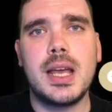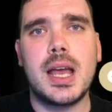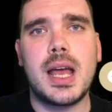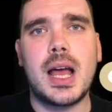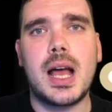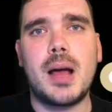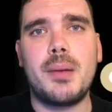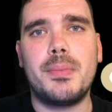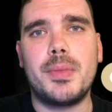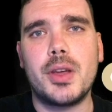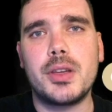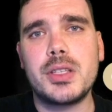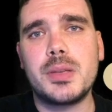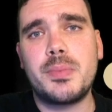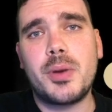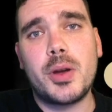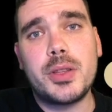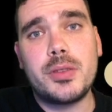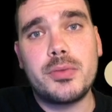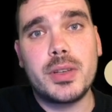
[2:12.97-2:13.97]
um, those are
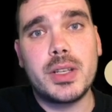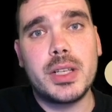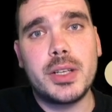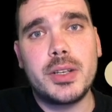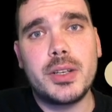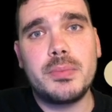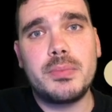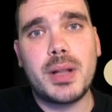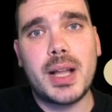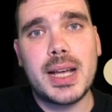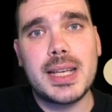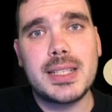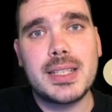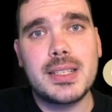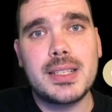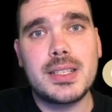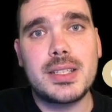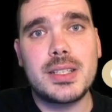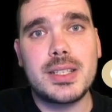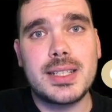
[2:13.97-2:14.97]
both really good
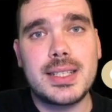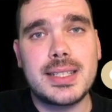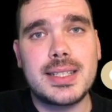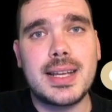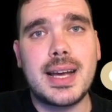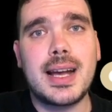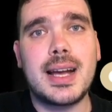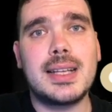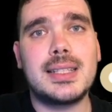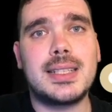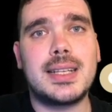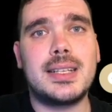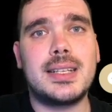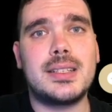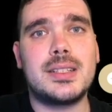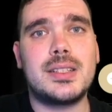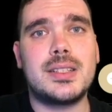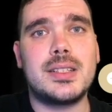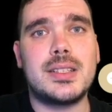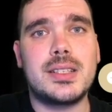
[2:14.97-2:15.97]
places to start
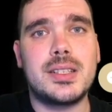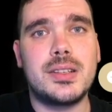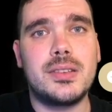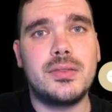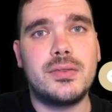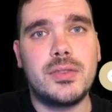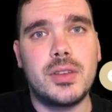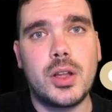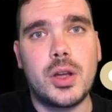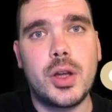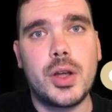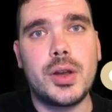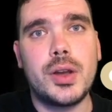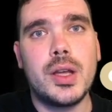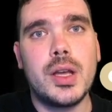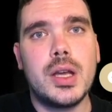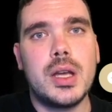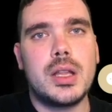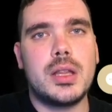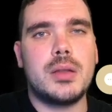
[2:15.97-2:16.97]
and to sort of learn
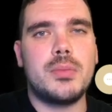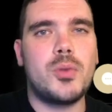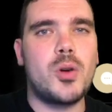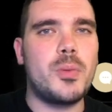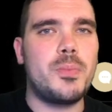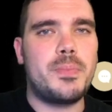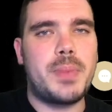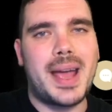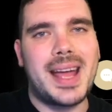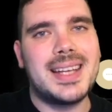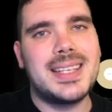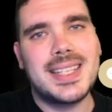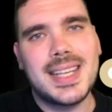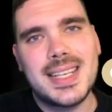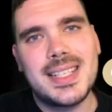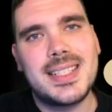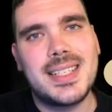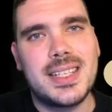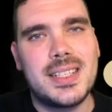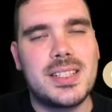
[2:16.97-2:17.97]
the more pen
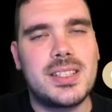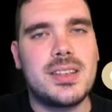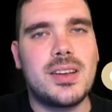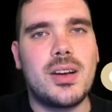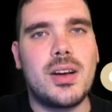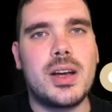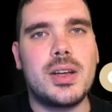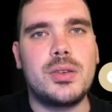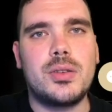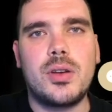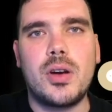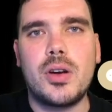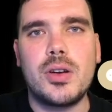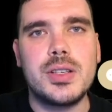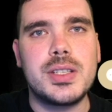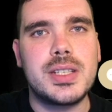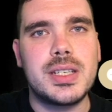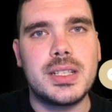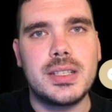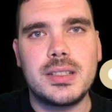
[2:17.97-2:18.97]
testing side or
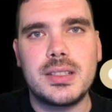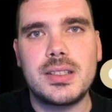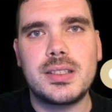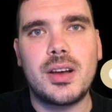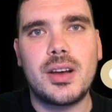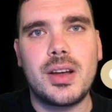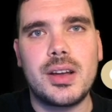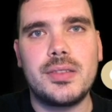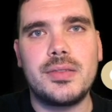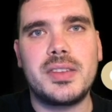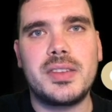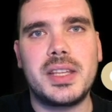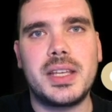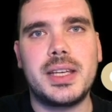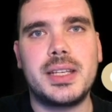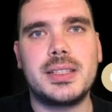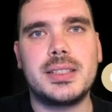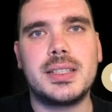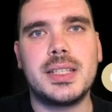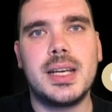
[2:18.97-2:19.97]
OSINT side of
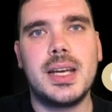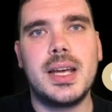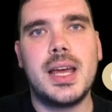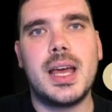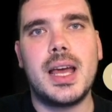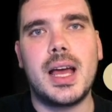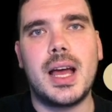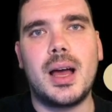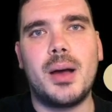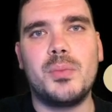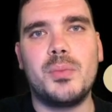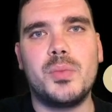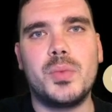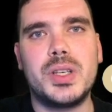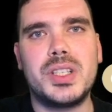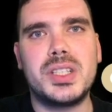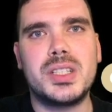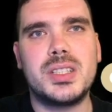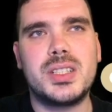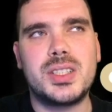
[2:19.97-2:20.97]
things um,
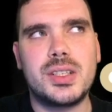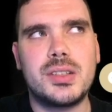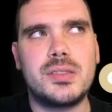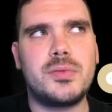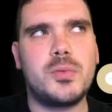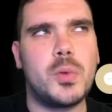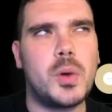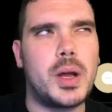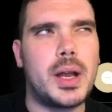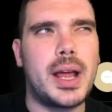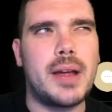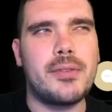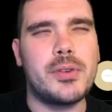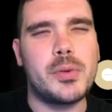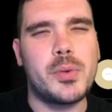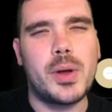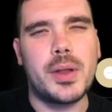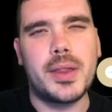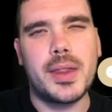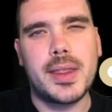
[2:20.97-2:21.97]
which is sort of what
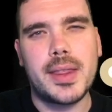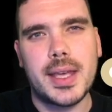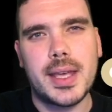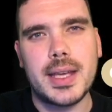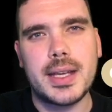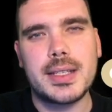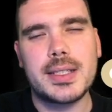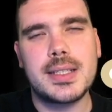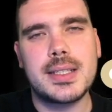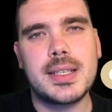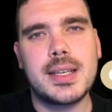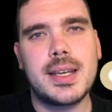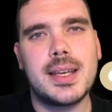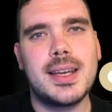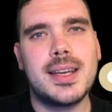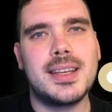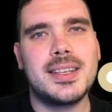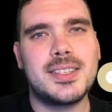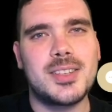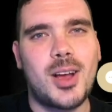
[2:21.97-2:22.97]
everyone thinks
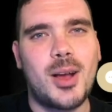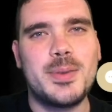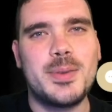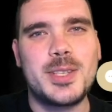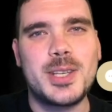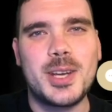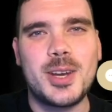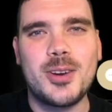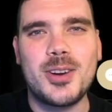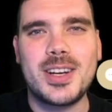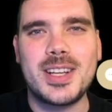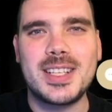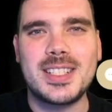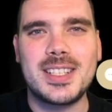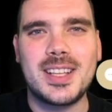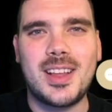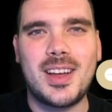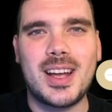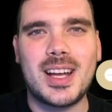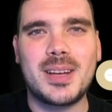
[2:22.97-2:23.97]
cybersecurity is
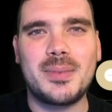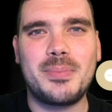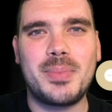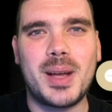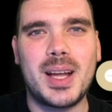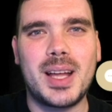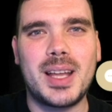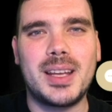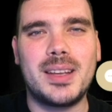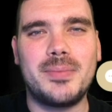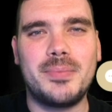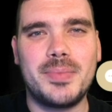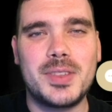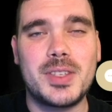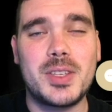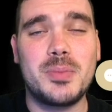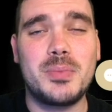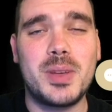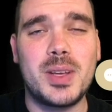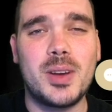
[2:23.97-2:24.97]
like. But
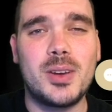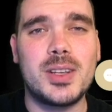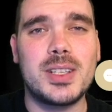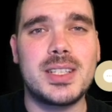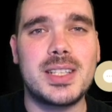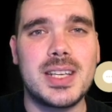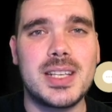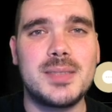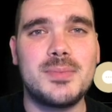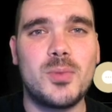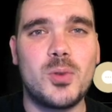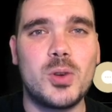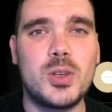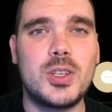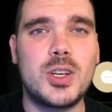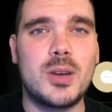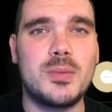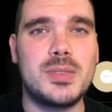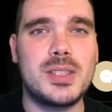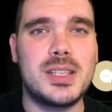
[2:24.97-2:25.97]
to be honest, there's more
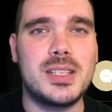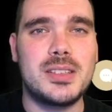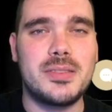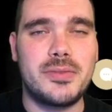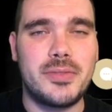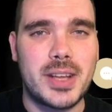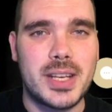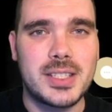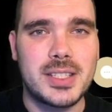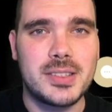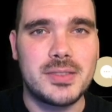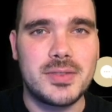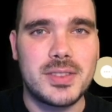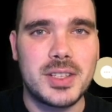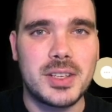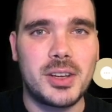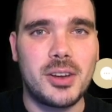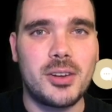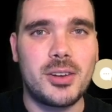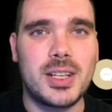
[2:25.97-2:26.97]
jobs in defensive
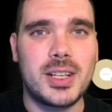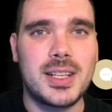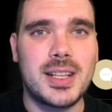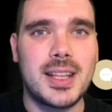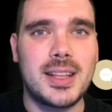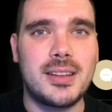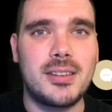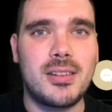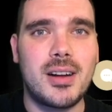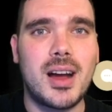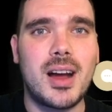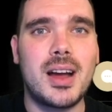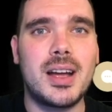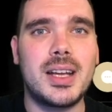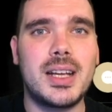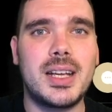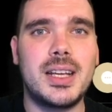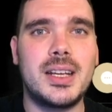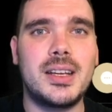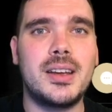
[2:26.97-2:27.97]
security than there are
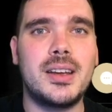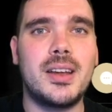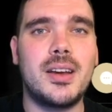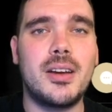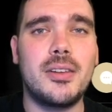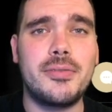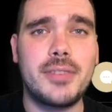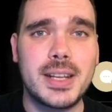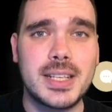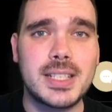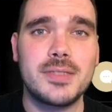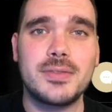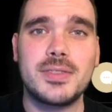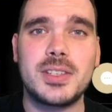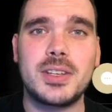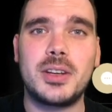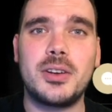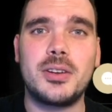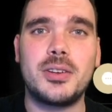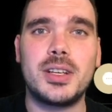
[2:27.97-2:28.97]
in offensive
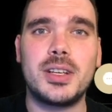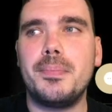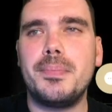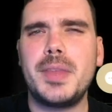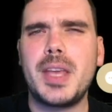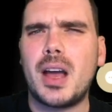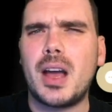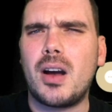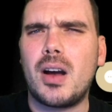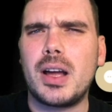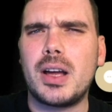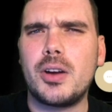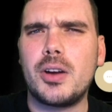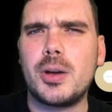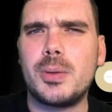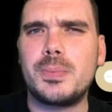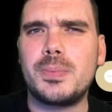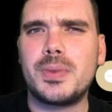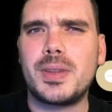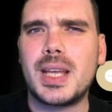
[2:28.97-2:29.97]
security. Yeah, I
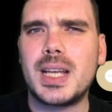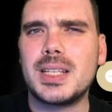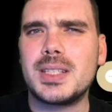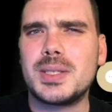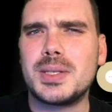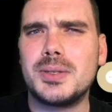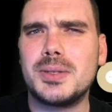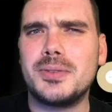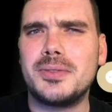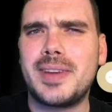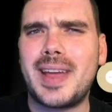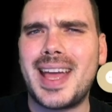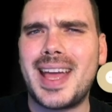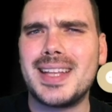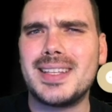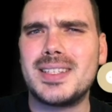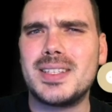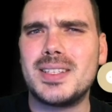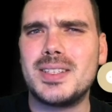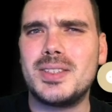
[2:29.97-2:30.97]
hope that sort of
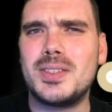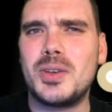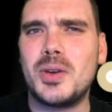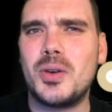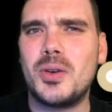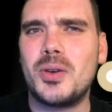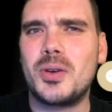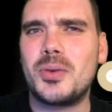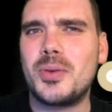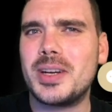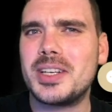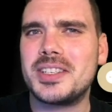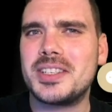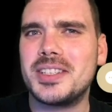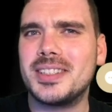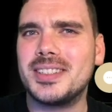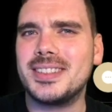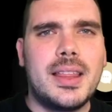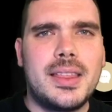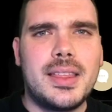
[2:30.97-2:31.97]
answered your
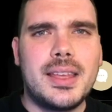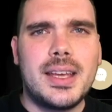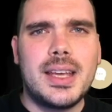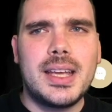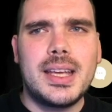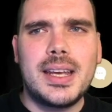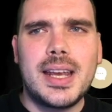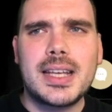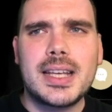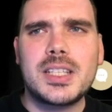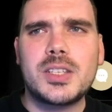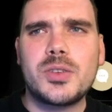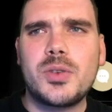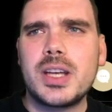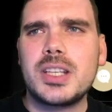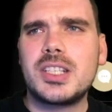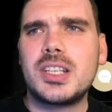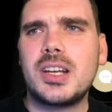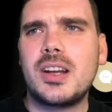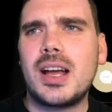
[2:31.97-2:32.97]
question. The next
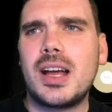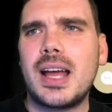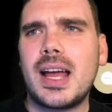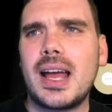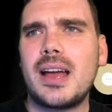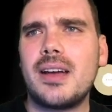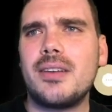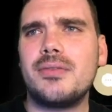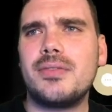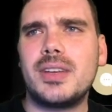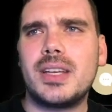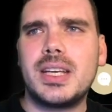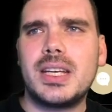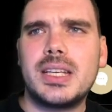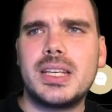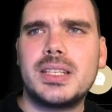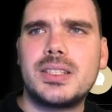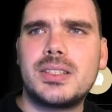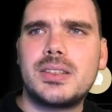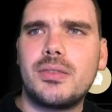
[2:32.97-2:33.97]
question I have
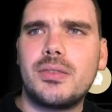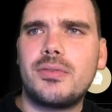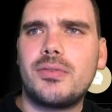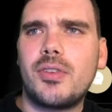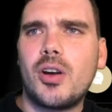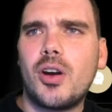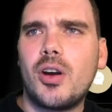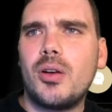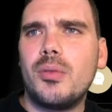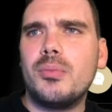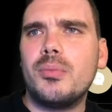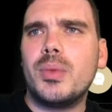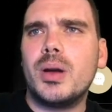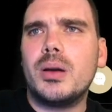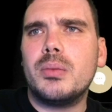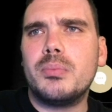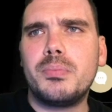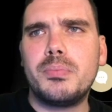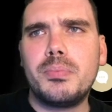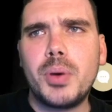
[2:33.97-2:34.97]
is from
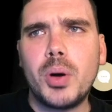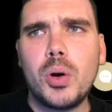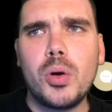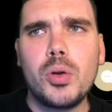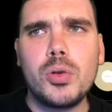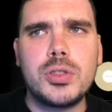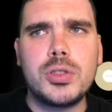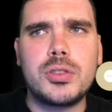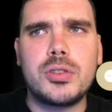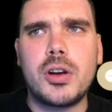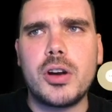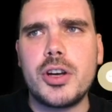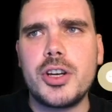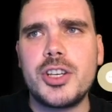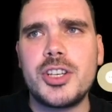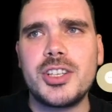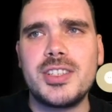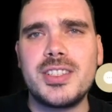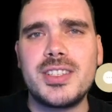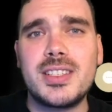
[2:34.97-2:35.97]
Paul
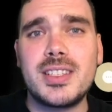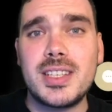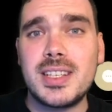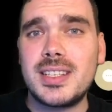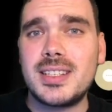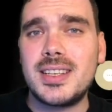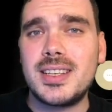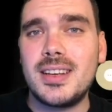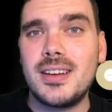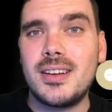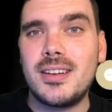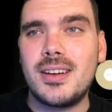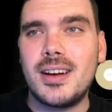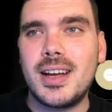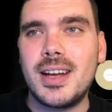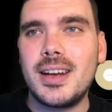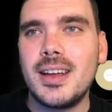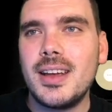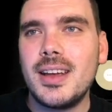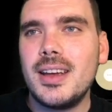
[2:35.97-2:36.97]

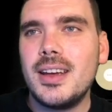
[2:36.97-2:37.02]
Trojan69,